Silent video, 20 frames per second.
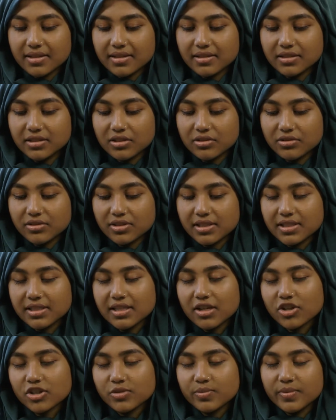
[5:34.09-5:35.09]
And so she
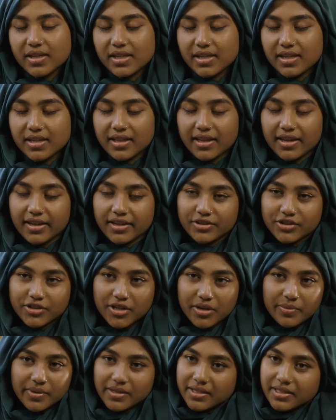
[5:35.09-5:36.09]
tells me, like,
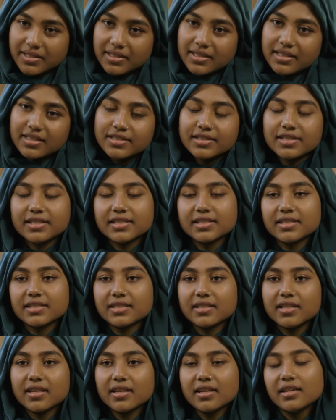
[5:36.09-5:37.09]
Jeba, this
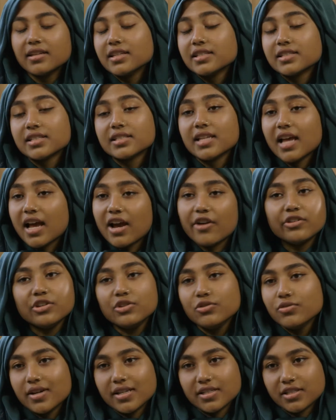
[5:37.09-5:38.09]
is how
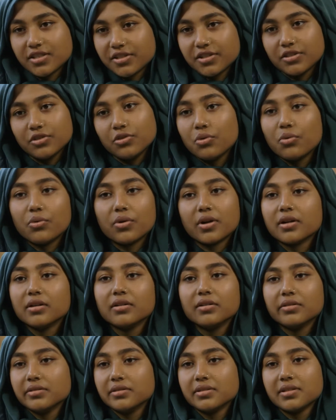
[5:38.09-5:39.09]
you entered the
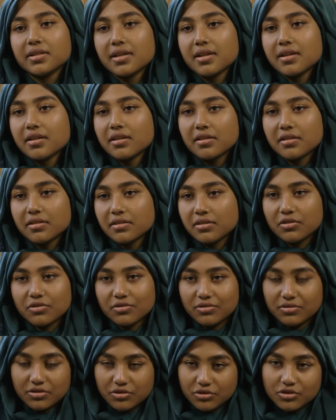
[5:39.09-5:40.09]
world,
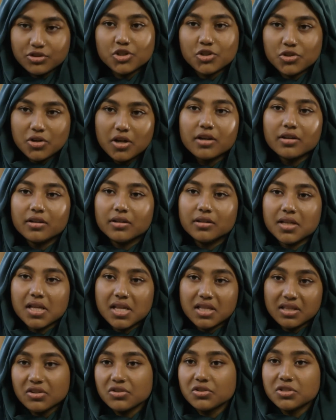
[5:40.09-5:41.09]
through struggle
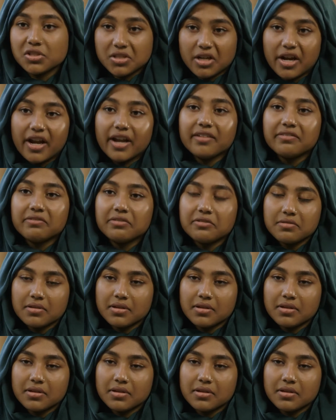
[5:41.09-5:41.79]
and through strife.